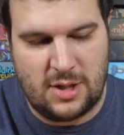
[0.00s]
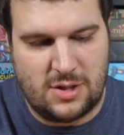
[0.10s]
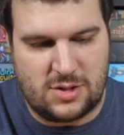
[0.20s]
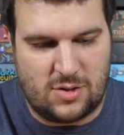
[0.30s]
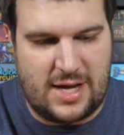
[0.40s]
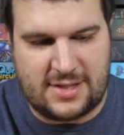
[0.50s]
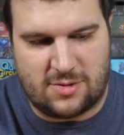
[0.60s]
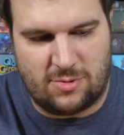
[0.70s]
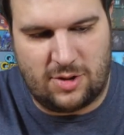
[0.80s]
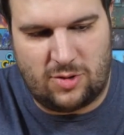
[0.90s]
So that's
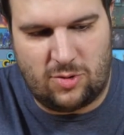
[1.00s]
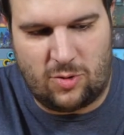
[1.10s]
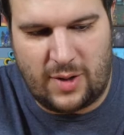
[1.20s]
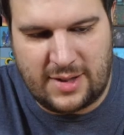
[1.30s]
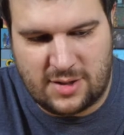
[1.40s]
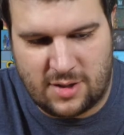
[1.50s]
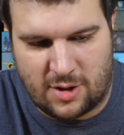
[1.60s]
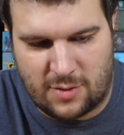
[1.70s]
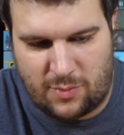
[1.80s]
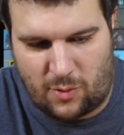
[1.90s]
a really cool way to
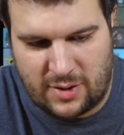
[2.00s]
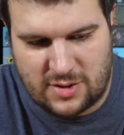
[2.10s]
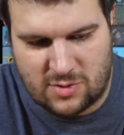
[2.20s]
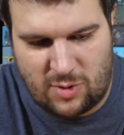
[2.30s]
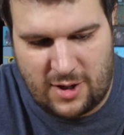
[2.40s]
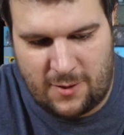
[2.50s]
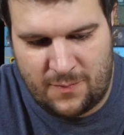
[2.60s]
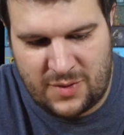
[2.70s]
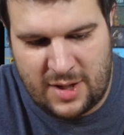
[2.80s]
earn points as well.